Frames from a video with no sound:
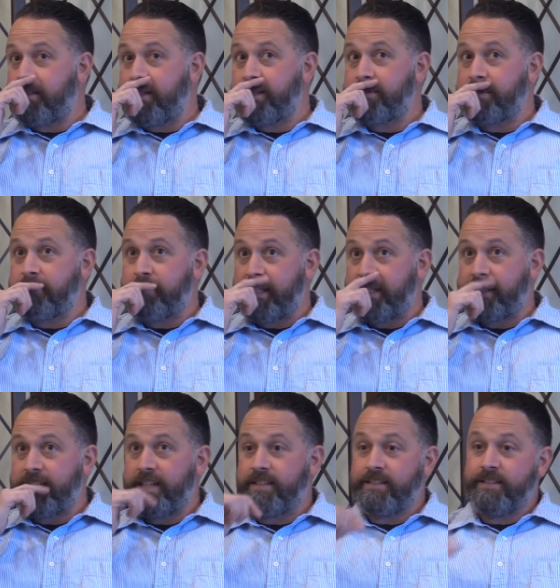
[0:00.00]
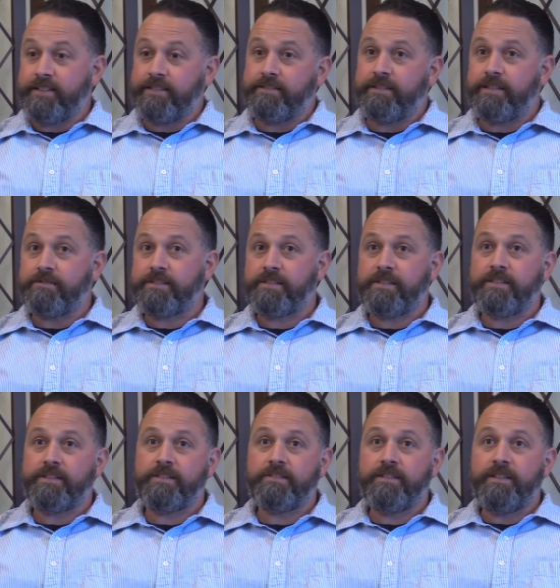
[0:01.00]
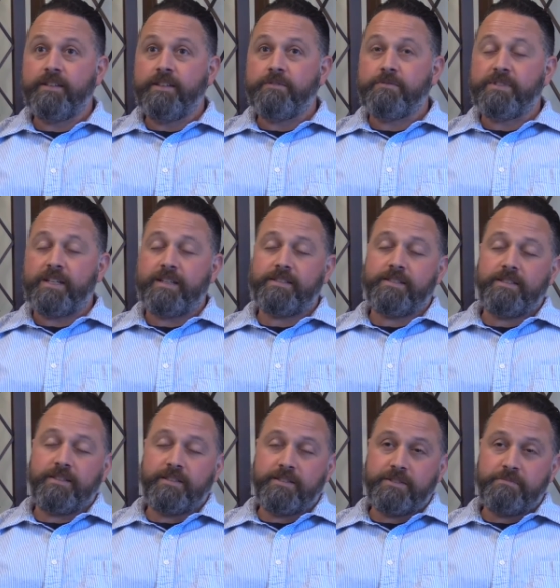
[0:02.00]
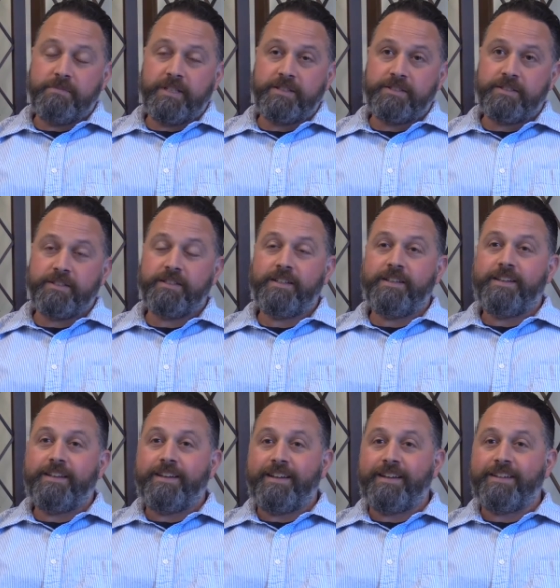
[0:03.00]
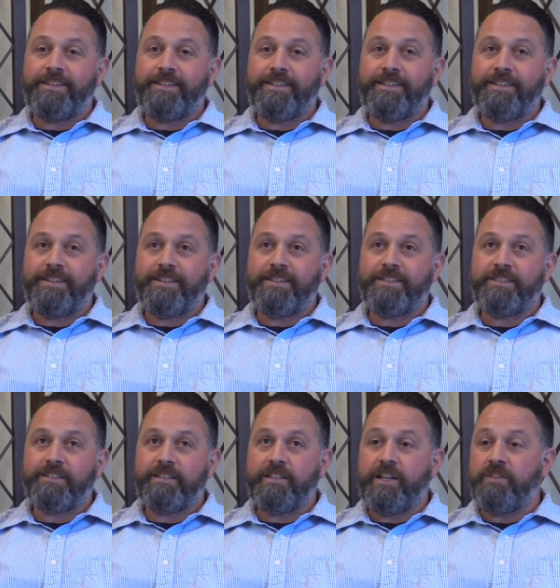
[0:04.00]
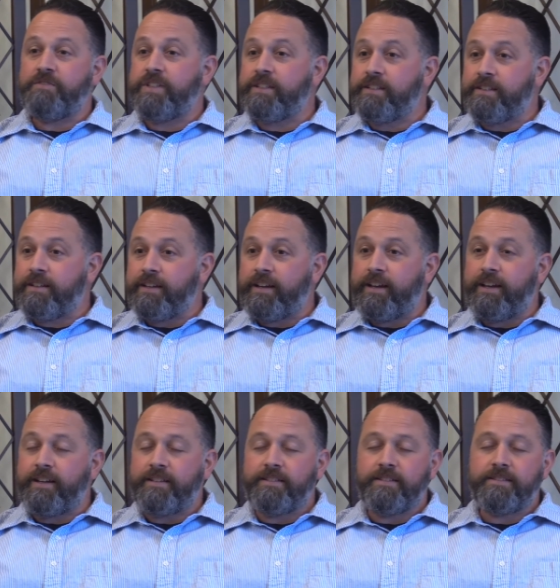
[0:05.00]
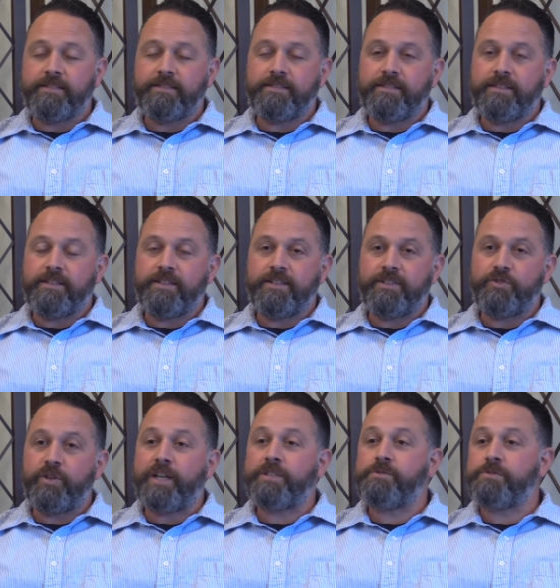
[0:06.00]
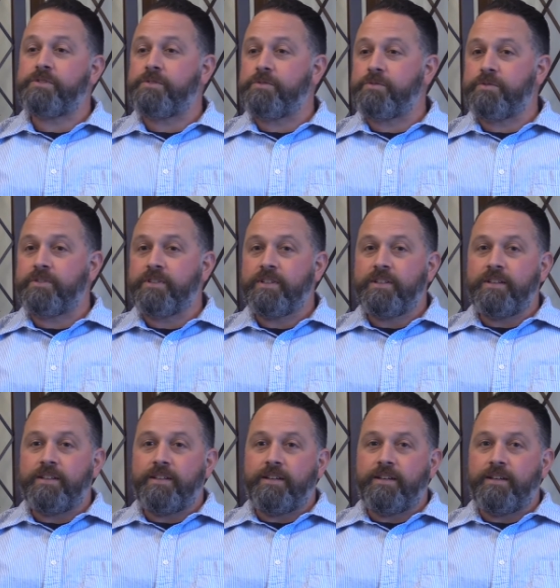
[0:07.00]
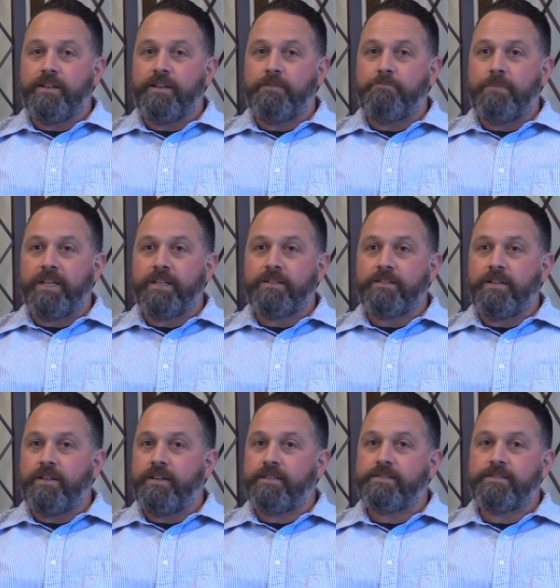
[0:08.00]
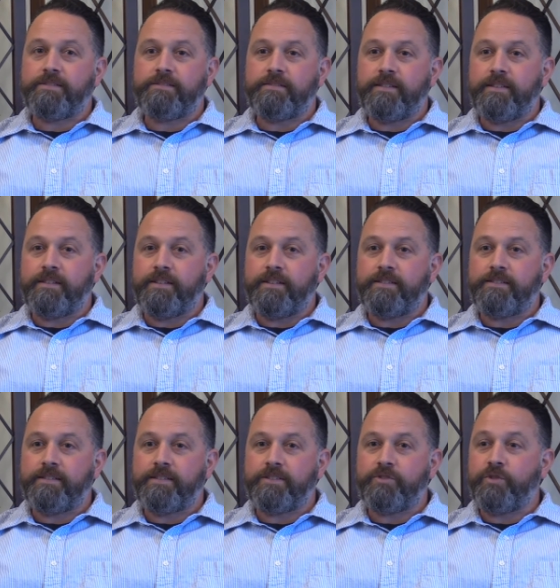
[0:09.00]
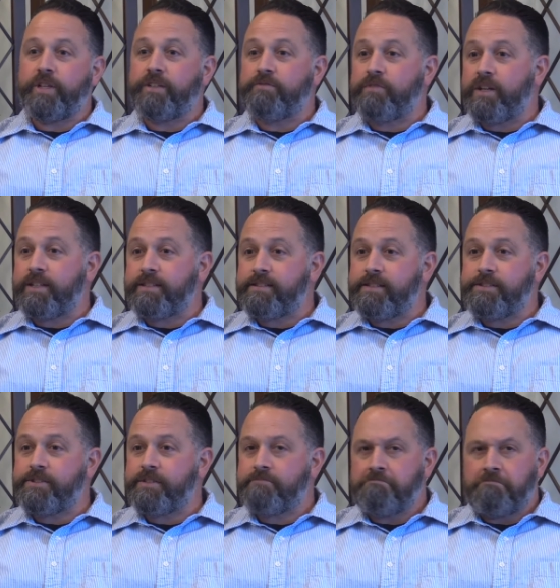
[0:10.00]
Graduated back in '98. I was actually an English major and loved it. I had this graduate student, Mike Loss, as a creative writing teacher.